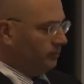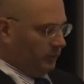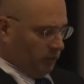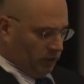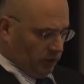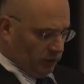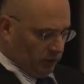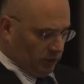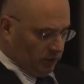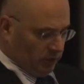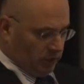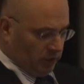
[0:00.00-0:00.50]

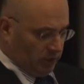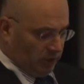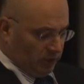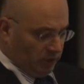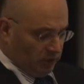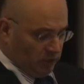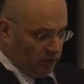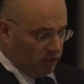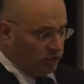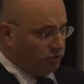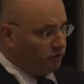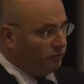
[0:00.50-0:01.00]
As you can see,
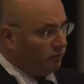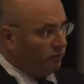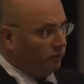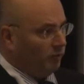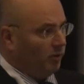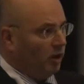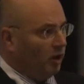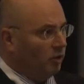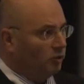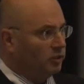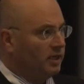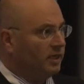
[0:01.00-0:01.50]
it is from
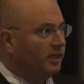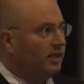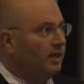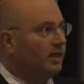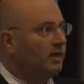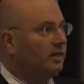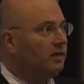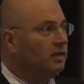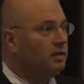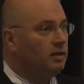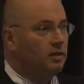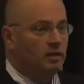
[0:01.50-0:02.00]

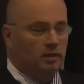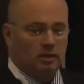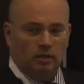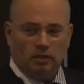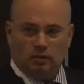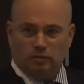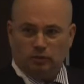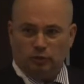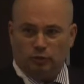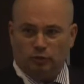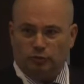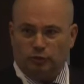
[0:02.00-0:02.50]
Altera,
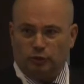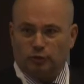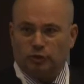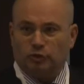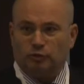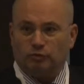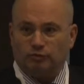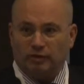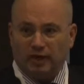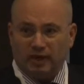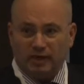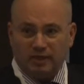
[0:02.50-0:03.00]
University
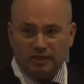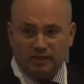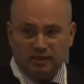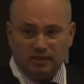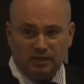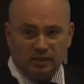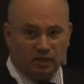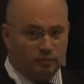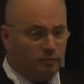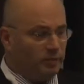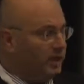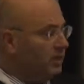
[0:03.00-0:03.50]
of
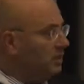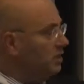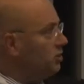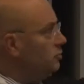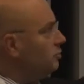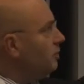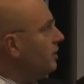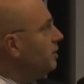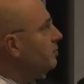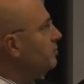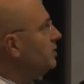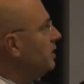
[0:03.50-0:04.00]
Wageningen, make
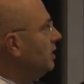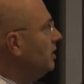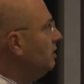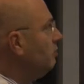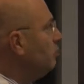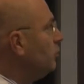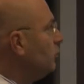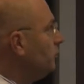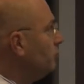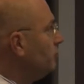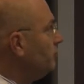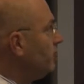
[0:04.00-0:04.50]
these maps. They are
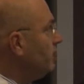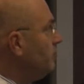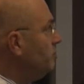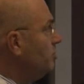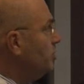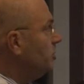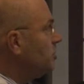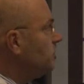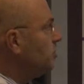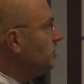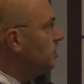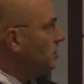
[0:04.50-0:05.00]
world
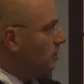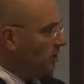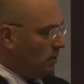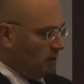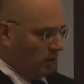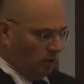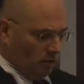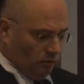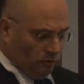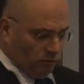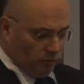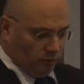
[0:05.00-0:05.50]
famous
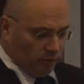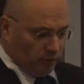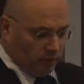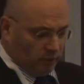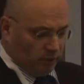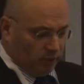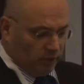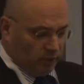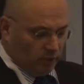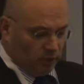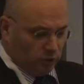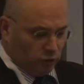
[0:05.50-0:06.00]
for
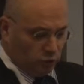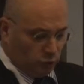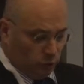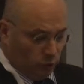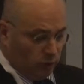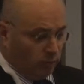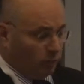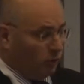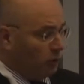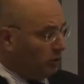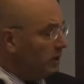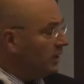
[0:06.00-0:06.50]
their soil
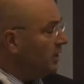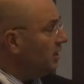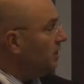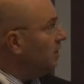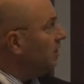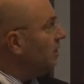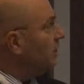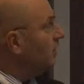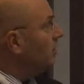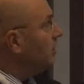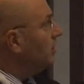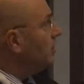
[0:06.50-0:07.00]
modeling.
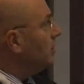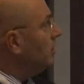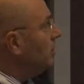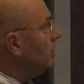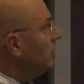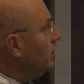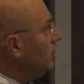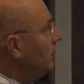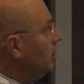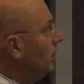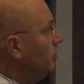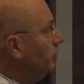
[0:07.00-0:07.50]

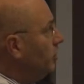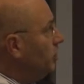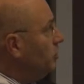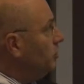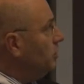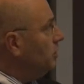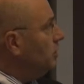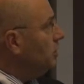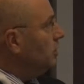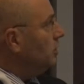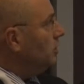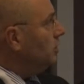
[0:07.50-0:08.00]
We do
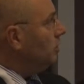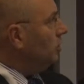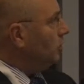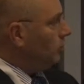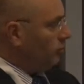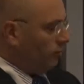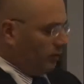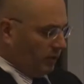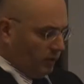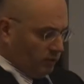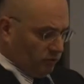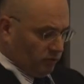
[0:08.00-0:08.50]
it in a lot
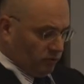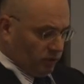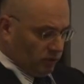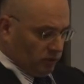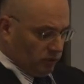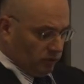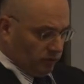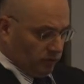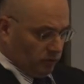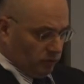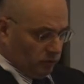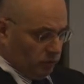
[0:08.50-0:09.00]
of countries
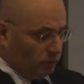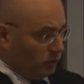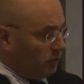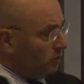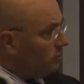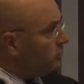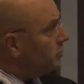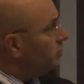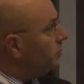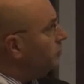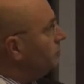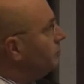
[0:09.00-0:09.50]
around the
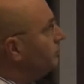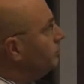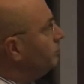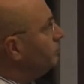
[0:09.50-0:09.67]
world.